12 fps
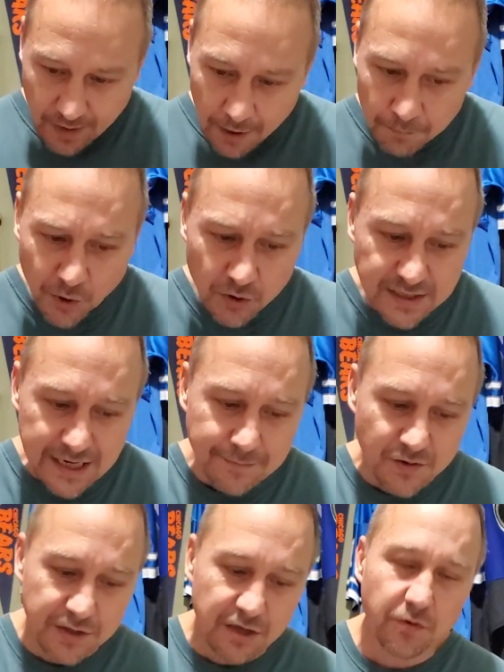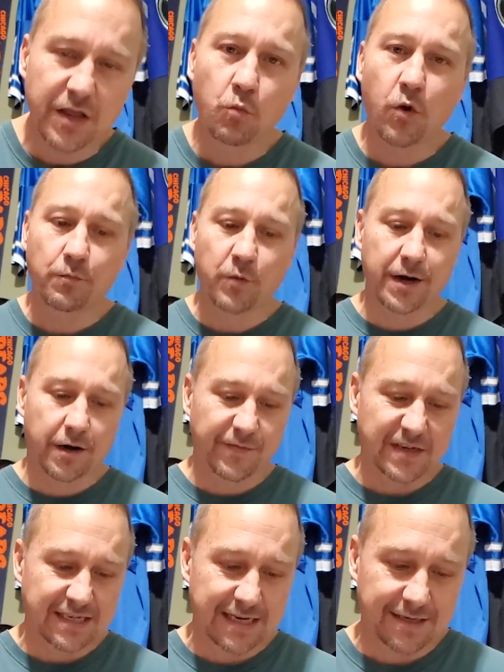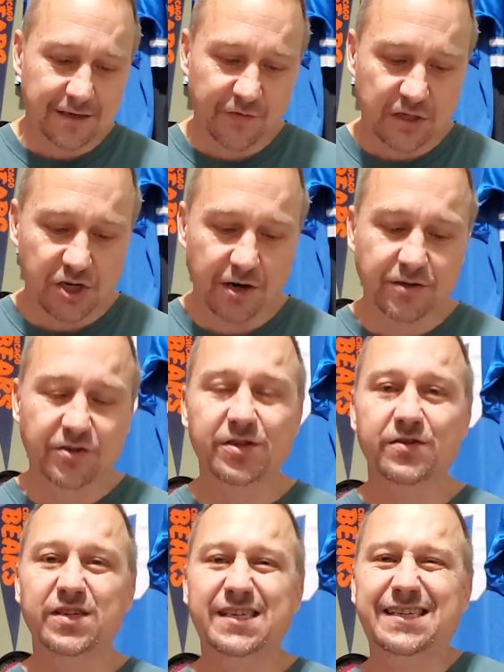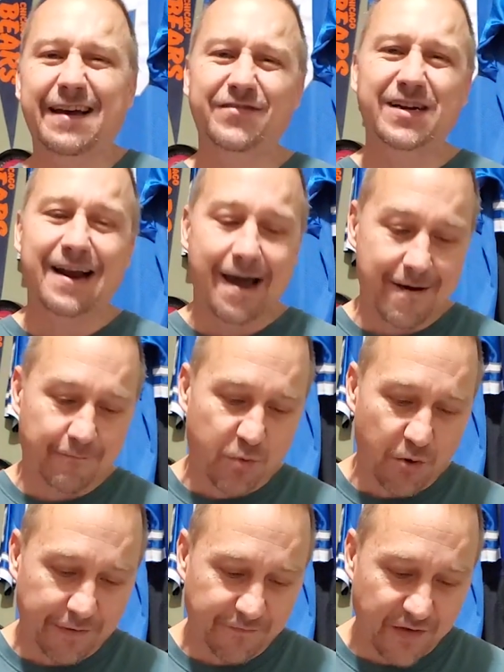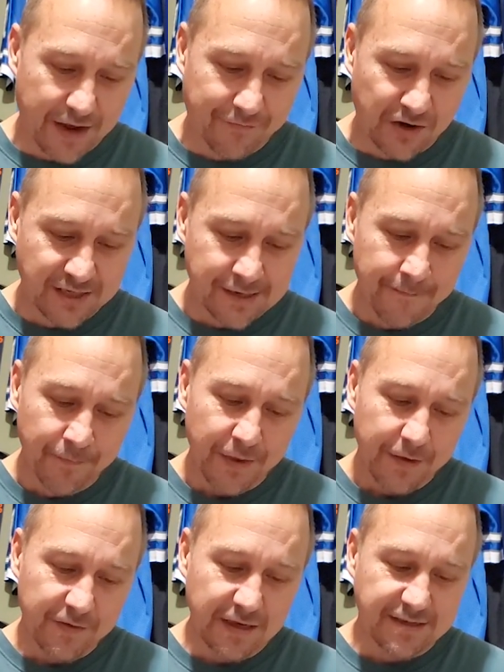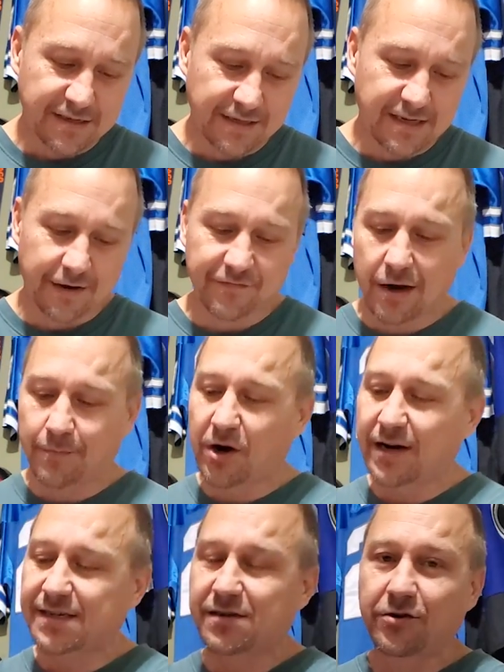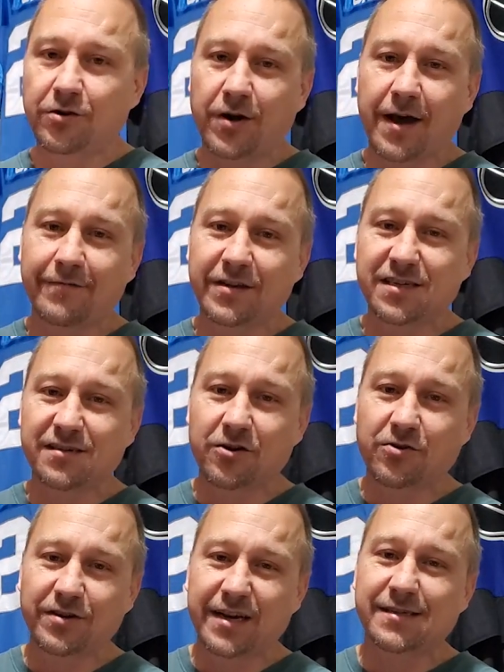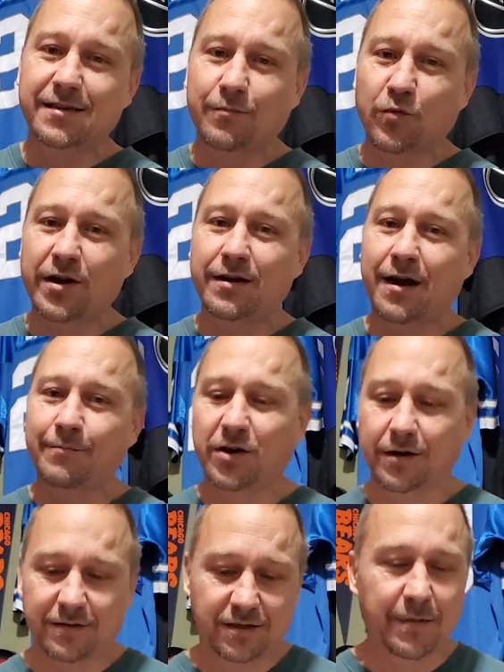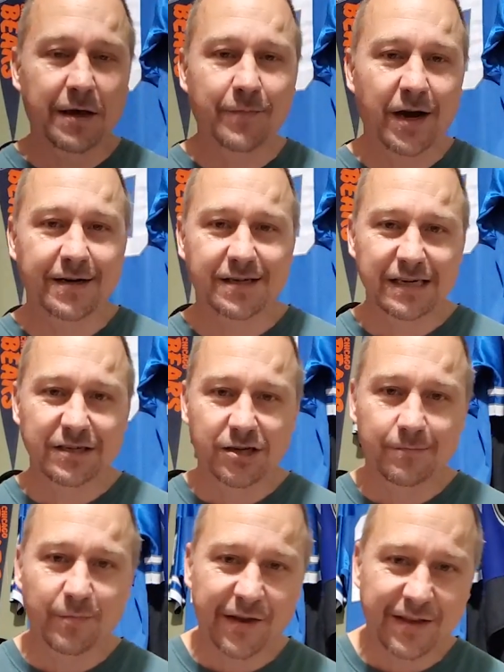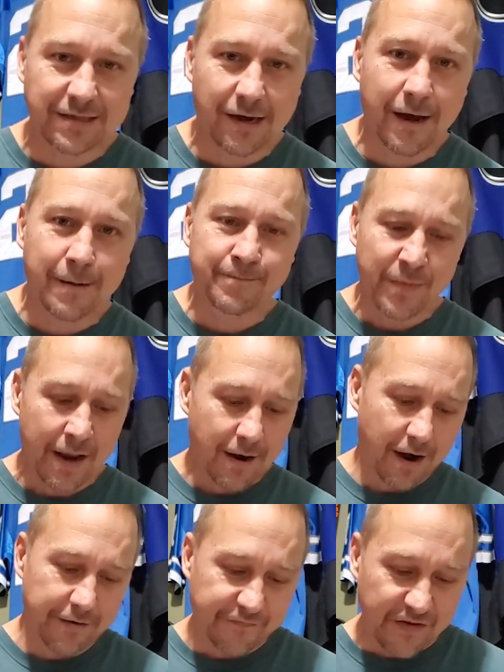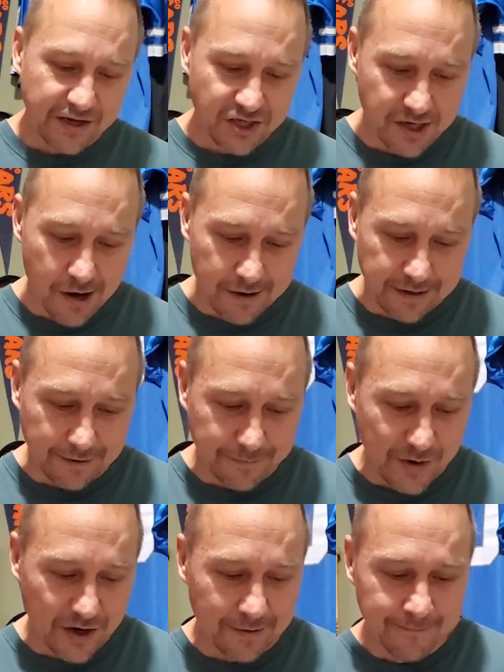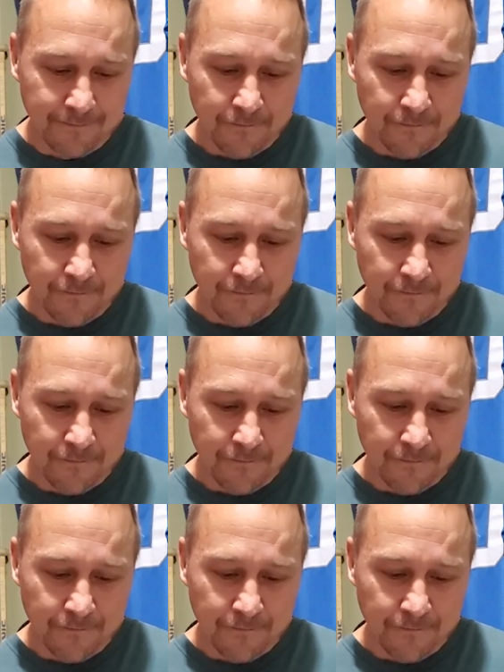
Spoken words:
Both teams with only one win on the season. The Chargers are 7.5-point favorites. This is a tough number. I still don't have it circled as I'm reading. I'm going to make my decision by the time I finish talking about it.